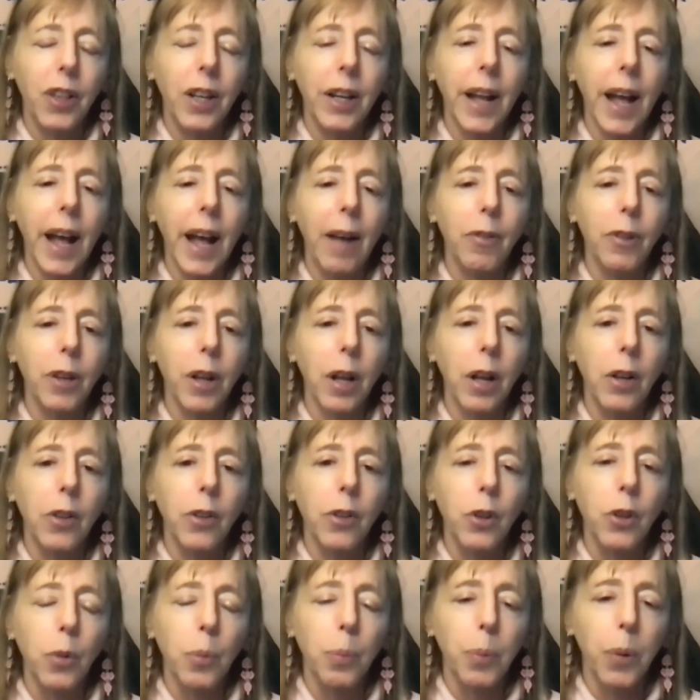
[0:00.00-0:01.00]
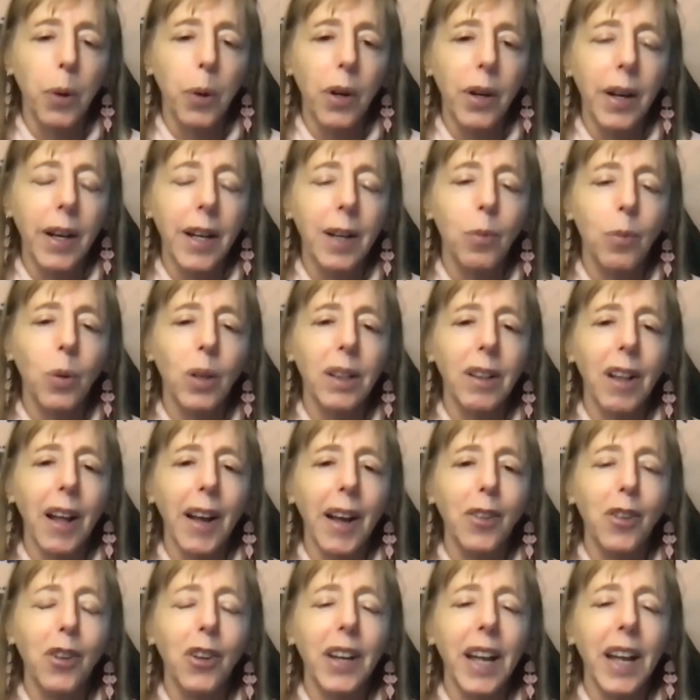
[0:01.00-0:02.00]
that have a new book and would
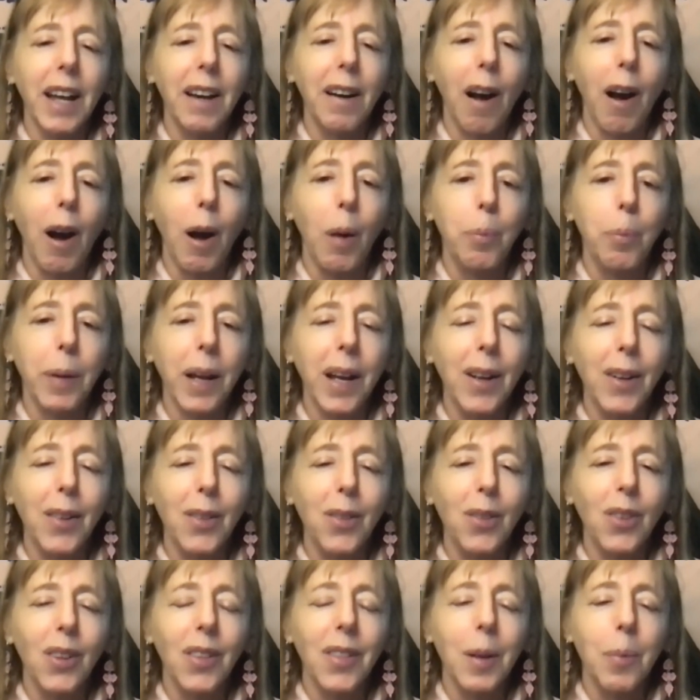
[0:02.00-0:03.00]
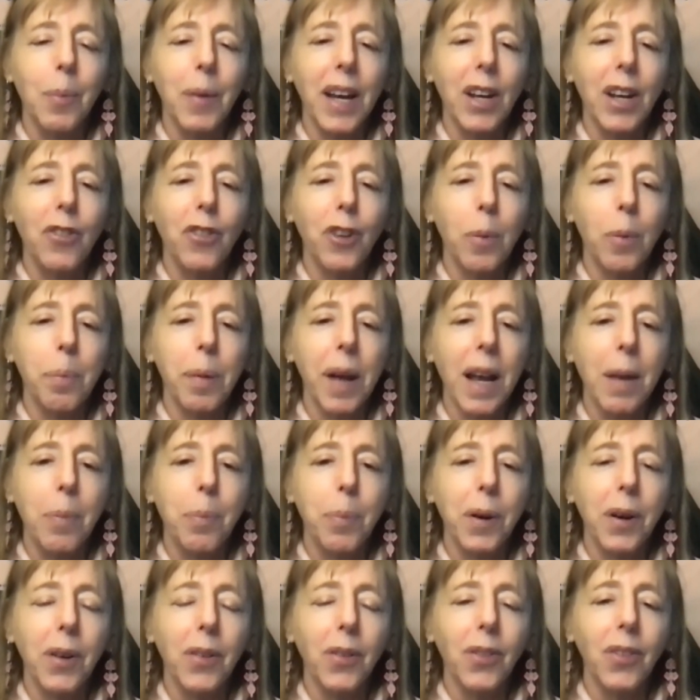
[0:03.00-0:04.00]
like to get op-eds in the major
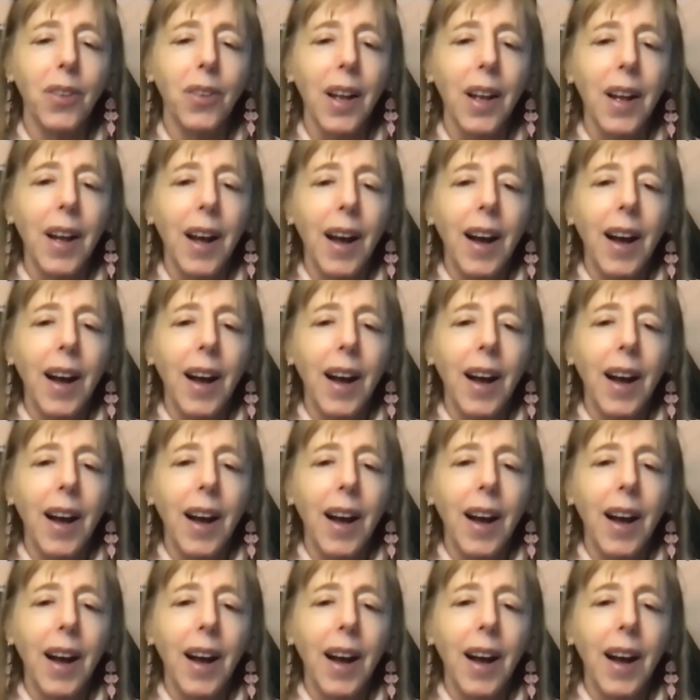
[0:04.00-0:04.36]
papers.